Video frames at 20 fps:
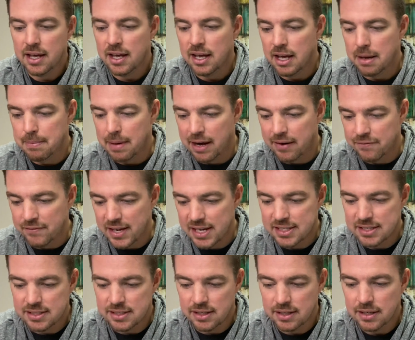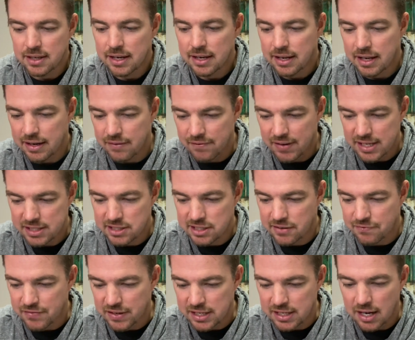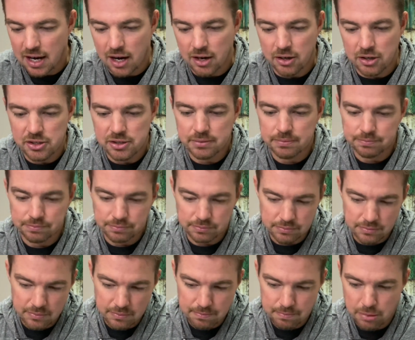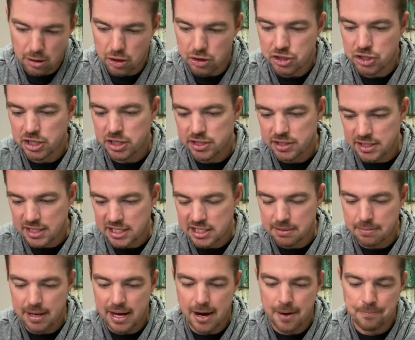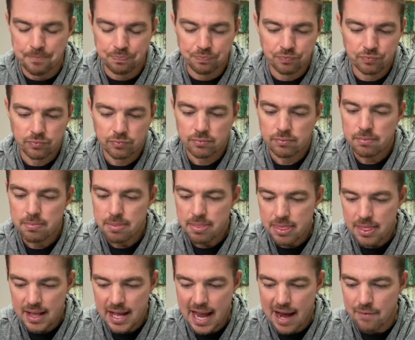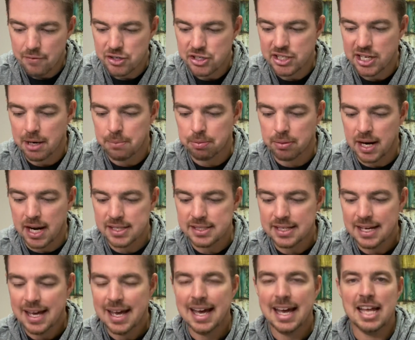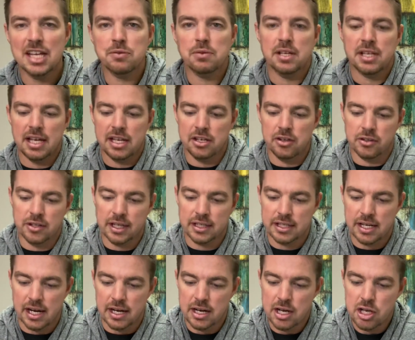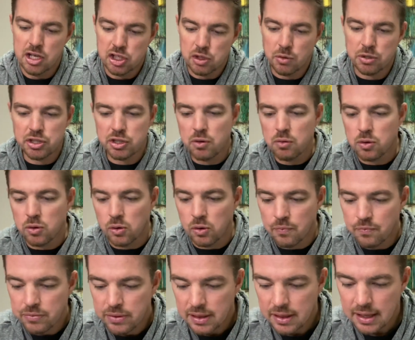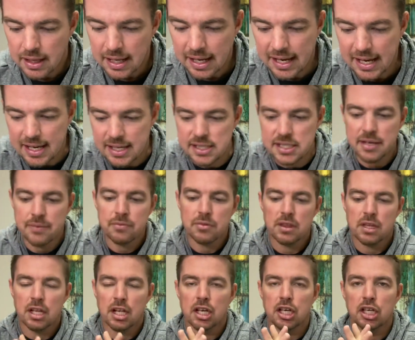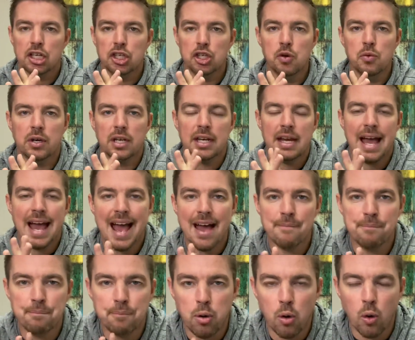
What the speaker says: Amount invested $50. Purchase this amount. Average share price. And you click done. So what's so cool is you can have